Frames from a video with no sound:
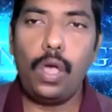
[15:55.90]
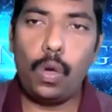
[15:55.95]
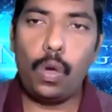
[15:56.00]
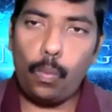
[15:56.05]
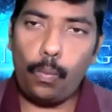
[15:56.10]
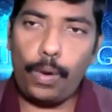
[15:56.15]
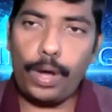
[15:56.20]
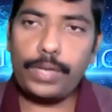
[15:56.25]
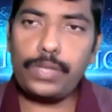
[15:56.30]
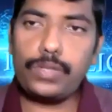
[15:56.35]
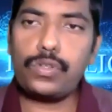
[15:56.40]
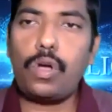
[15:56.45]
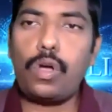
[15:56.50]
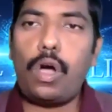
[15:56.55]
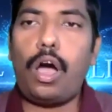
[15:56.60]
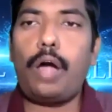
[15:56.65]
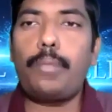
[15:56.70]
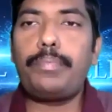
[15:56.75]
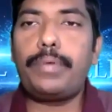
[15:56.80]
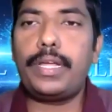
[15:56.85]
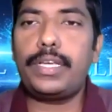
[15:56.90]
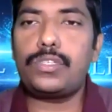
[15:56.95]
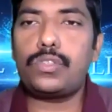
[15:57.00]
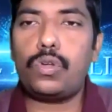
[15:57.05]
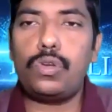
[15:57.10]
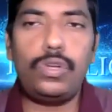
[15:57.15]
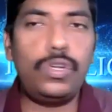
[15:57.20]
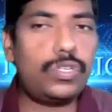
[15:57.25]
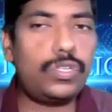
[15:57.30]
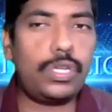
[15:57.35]
Once you opt a
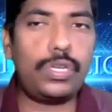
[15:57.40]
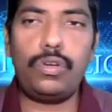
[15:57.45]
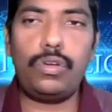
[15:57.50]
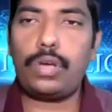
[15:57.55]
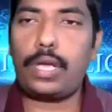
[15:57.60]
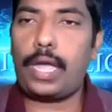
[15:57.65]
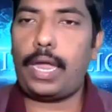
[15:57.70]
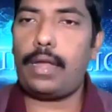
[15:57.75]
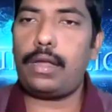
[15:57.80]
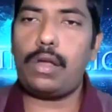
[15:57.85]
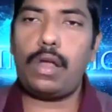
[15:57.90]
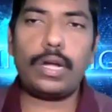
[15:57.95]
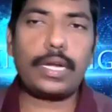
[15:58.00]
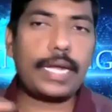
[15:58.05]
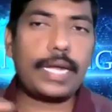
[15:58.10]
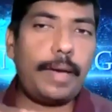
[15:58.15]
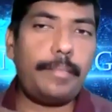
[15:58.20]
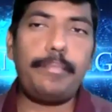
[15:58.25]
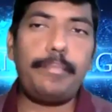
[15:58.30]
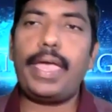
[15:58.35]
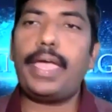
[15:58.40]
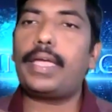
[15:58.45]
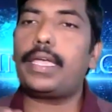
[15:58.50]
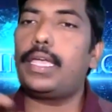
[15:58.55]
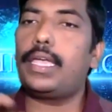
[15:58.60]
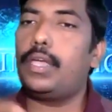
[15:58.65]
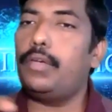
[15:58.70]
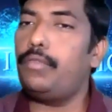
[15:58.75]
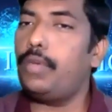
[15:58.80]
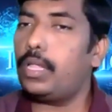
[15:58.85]
solution, you cannot come back
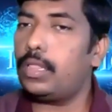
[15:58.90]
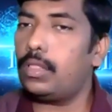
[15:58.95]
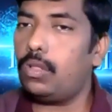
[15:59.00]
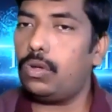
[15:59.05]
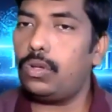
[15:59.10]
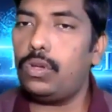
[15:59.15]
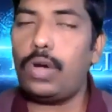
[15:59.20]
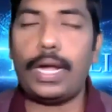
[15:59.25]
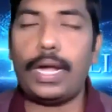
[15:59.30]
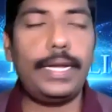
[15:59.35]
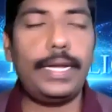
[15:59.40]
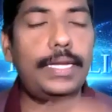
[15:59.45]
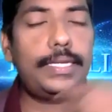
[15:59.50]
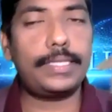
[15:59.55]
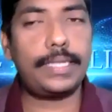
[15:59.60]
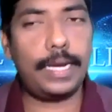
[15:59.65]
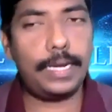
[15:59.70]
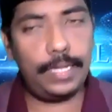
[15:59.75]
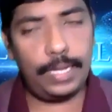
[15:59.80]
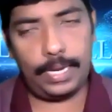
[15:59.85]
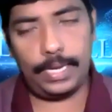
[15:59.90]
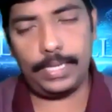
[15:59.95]
even though you understand there